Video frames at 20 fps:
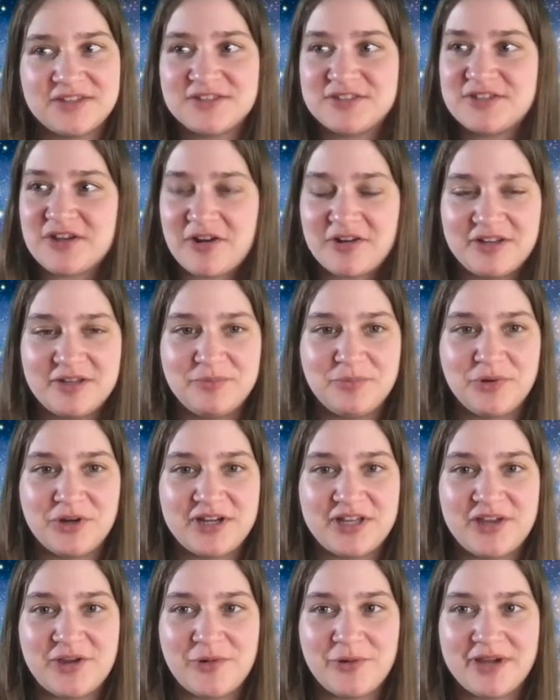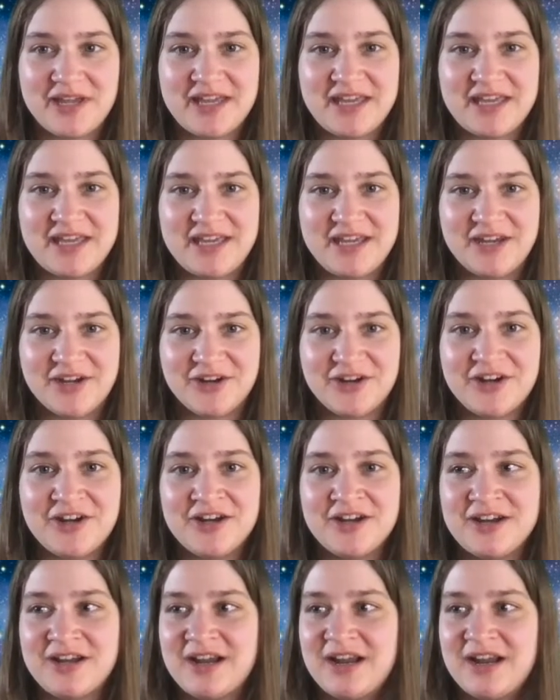started pretty quick here.